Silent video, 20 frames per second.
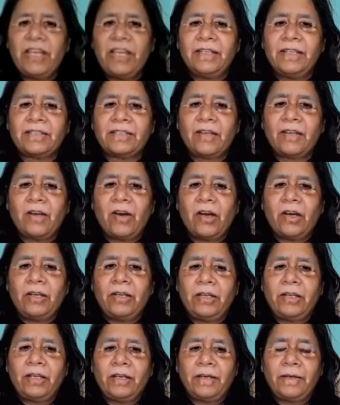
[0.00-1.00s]
this
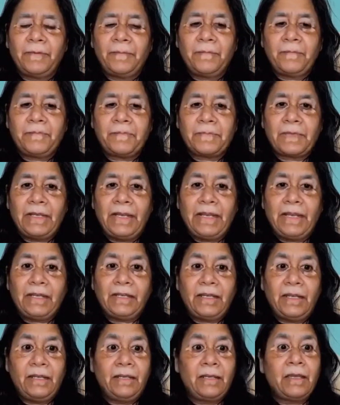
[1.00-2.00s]
on
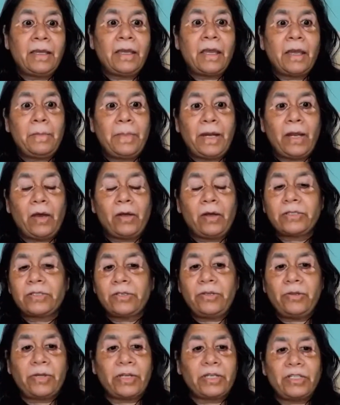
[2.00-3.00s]
LinkedIn, but also
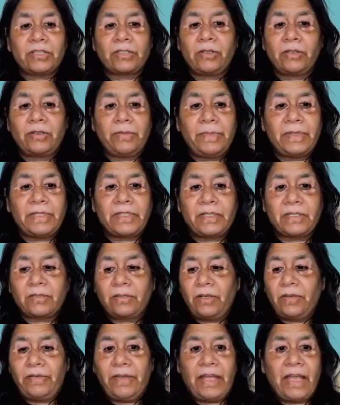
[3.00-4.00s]
you can just go to
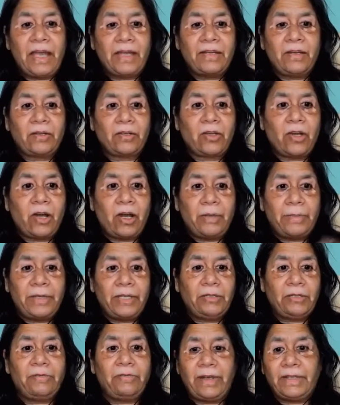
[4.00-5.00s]
businessschoolofai.com and
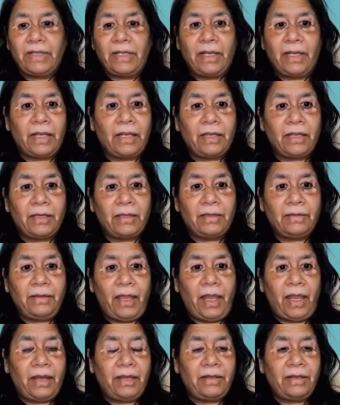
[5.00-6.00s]
you'll find the link,
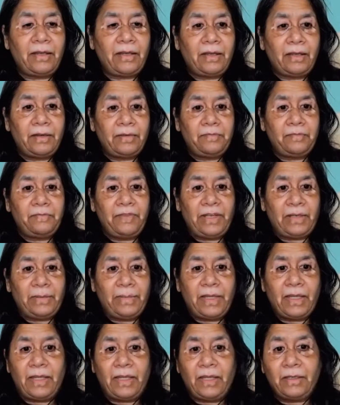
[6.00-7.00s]
and we'll
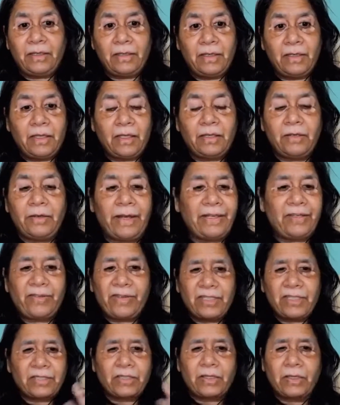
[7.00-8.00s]
be, and you
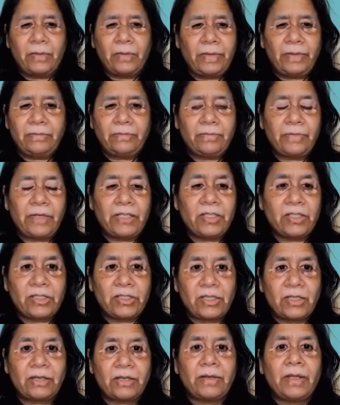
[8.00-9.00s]
can just go and
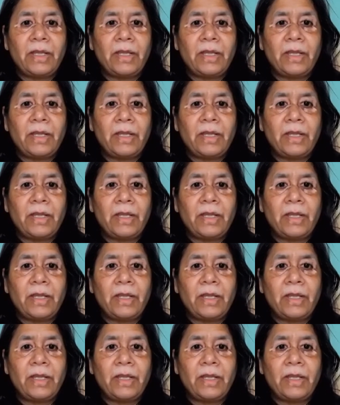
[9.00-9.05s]
register.